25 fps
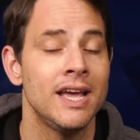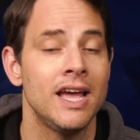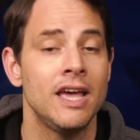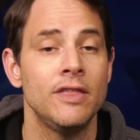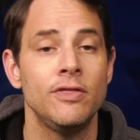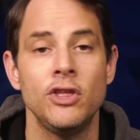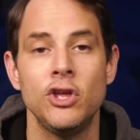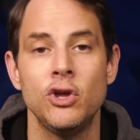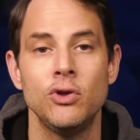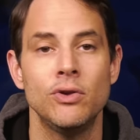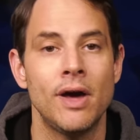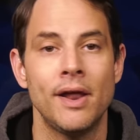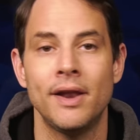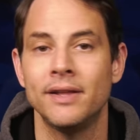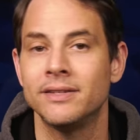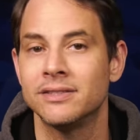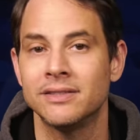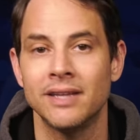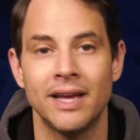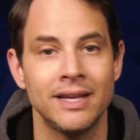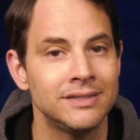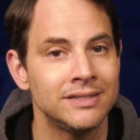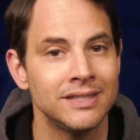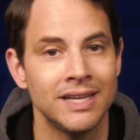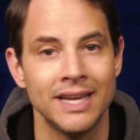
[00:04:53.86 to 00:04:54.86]
in the United
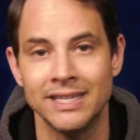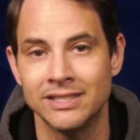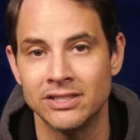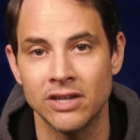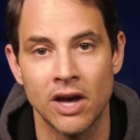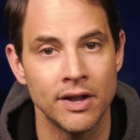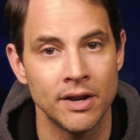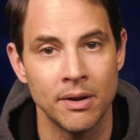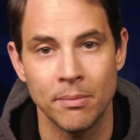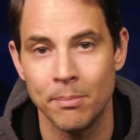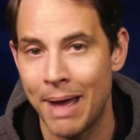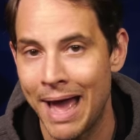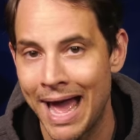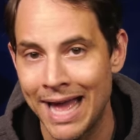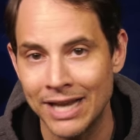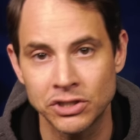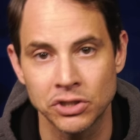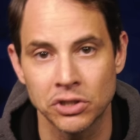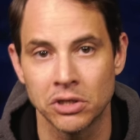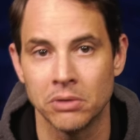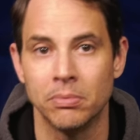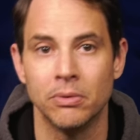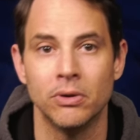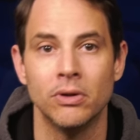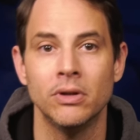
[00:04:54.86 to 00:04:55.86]
States is
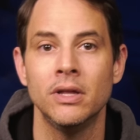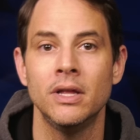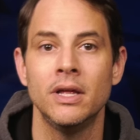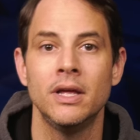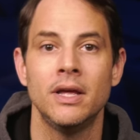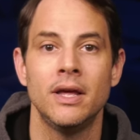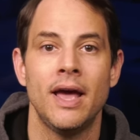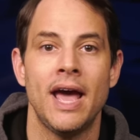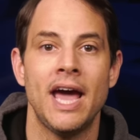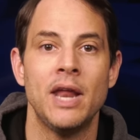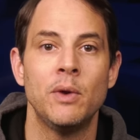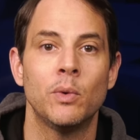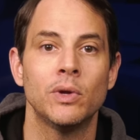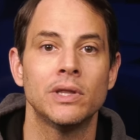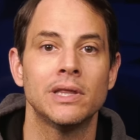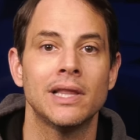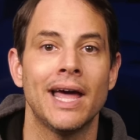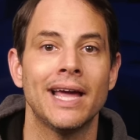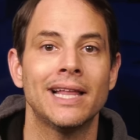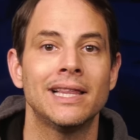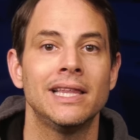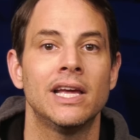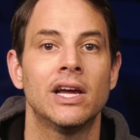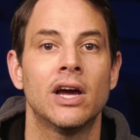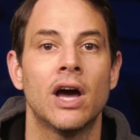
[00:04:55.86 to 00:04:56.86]
unimaginable and would
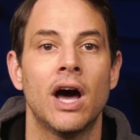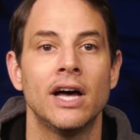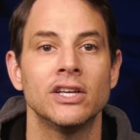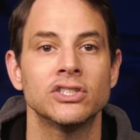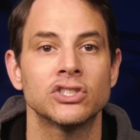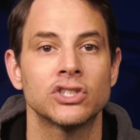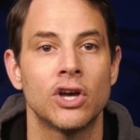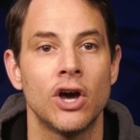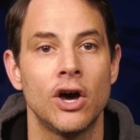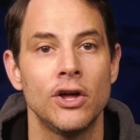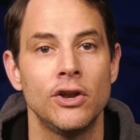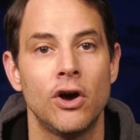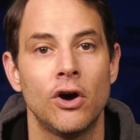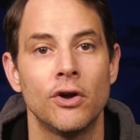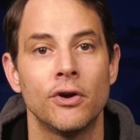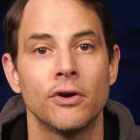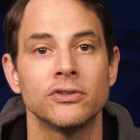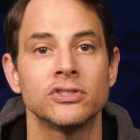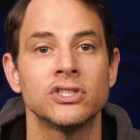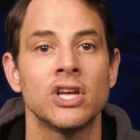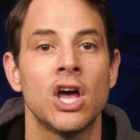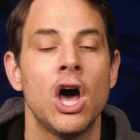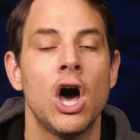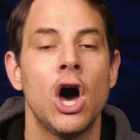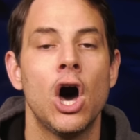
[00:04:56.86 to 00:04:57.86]
likely cost gun
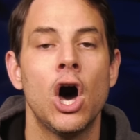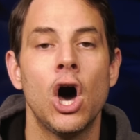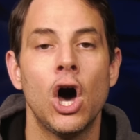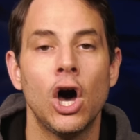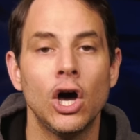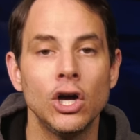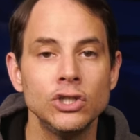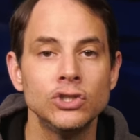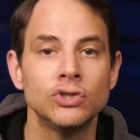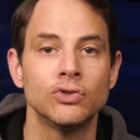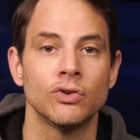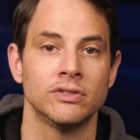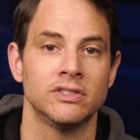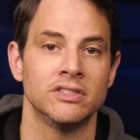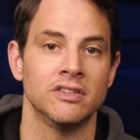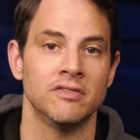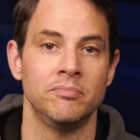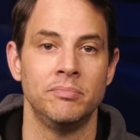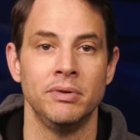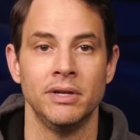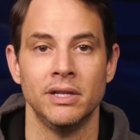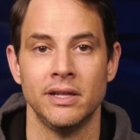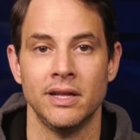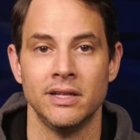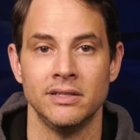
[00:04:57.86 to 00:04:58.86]
owners hundreds of
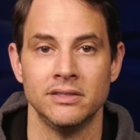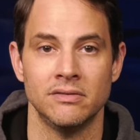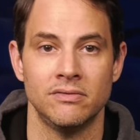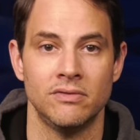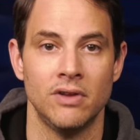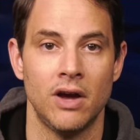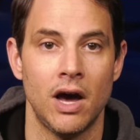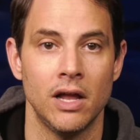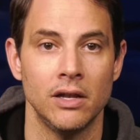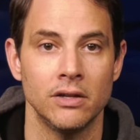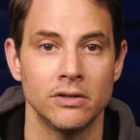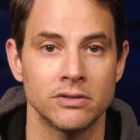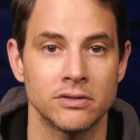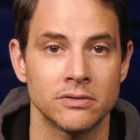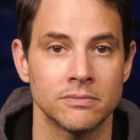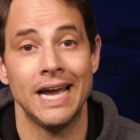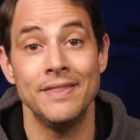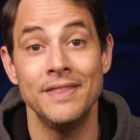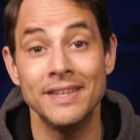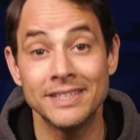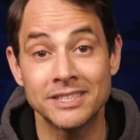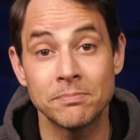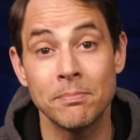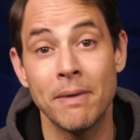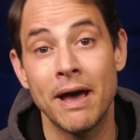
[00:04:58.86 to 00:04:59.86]
billions of dollars.
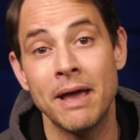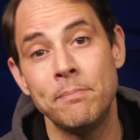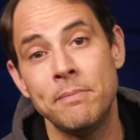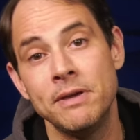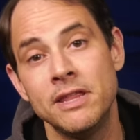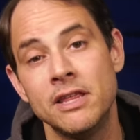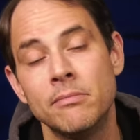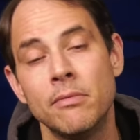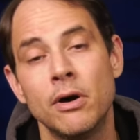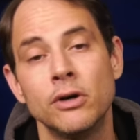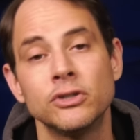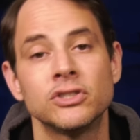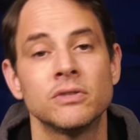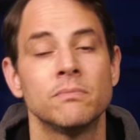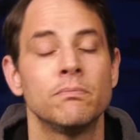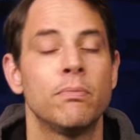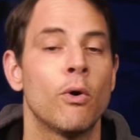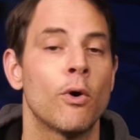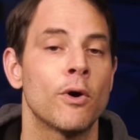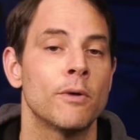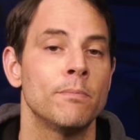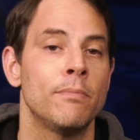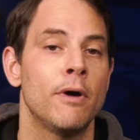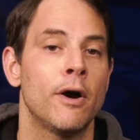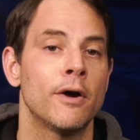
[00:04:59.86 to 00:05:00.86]
And this might be the most
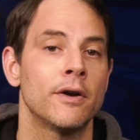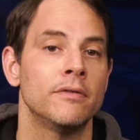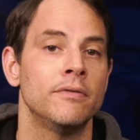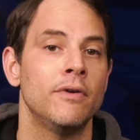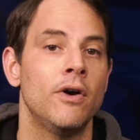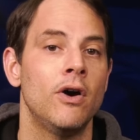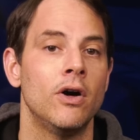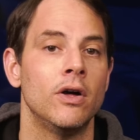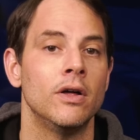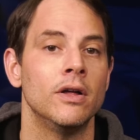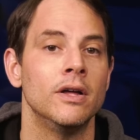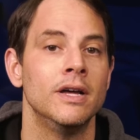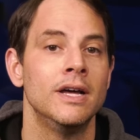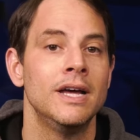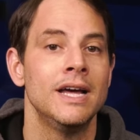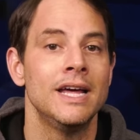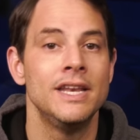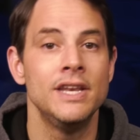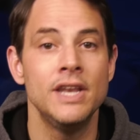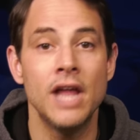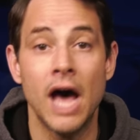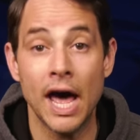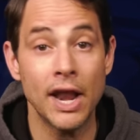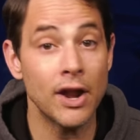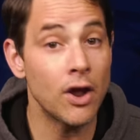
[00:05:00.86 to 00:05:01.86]
important part of all.
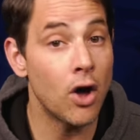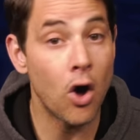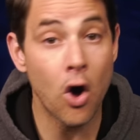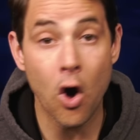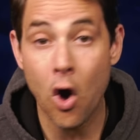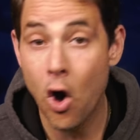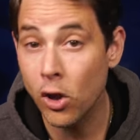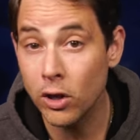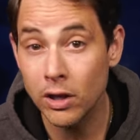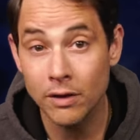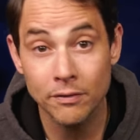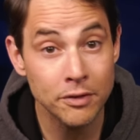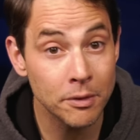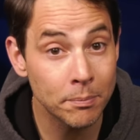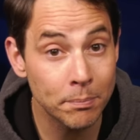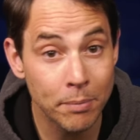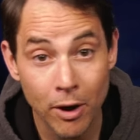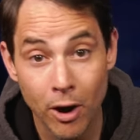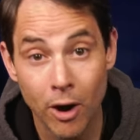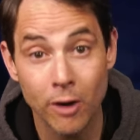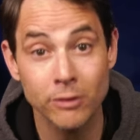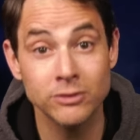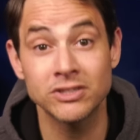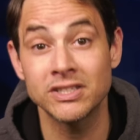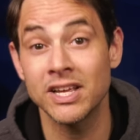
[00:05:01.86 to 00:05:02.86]
Not all of the
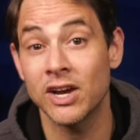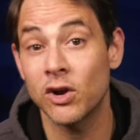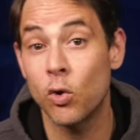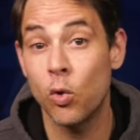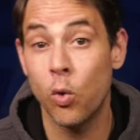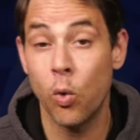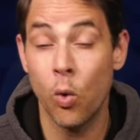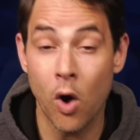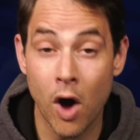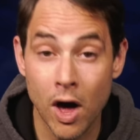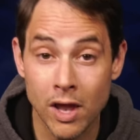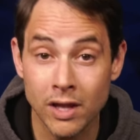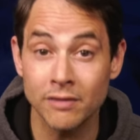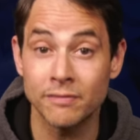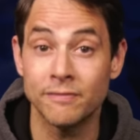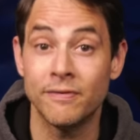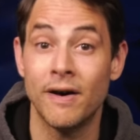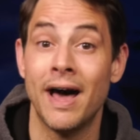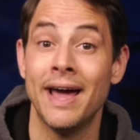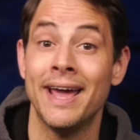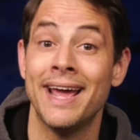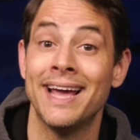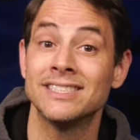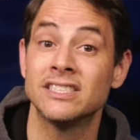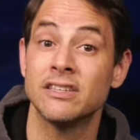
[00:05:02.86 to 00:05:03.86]
parts that
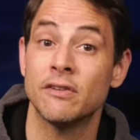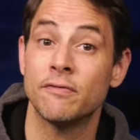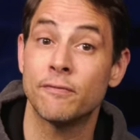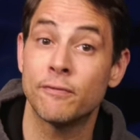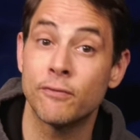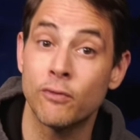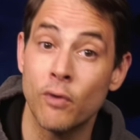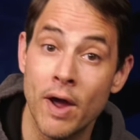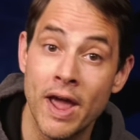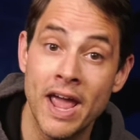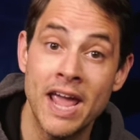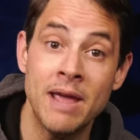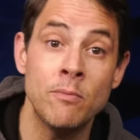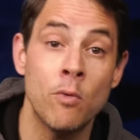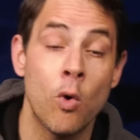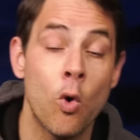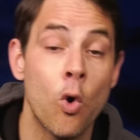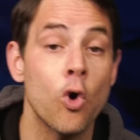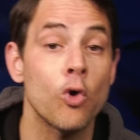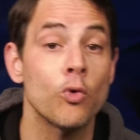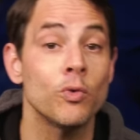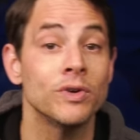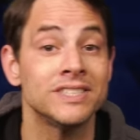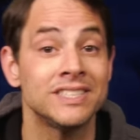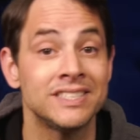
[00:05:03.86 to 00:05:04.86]
qualify as a frame
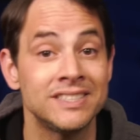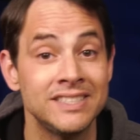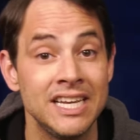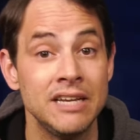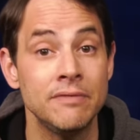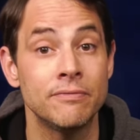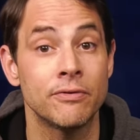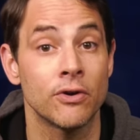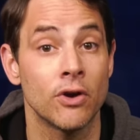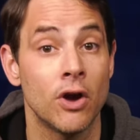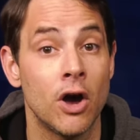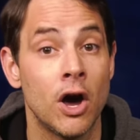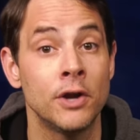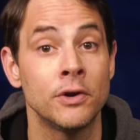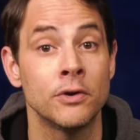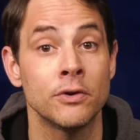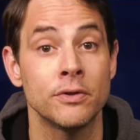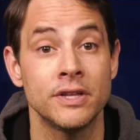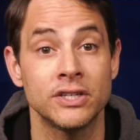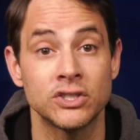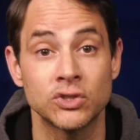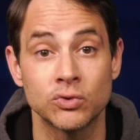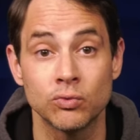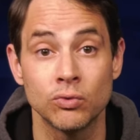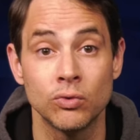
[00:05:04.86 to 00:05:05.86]
or receiver under
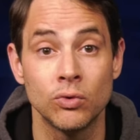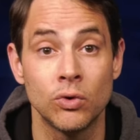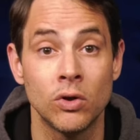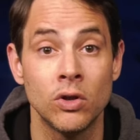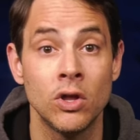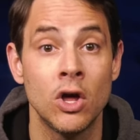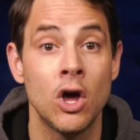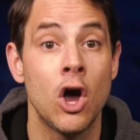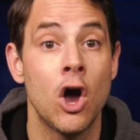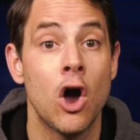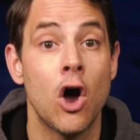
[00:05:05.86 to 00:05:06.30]
this rule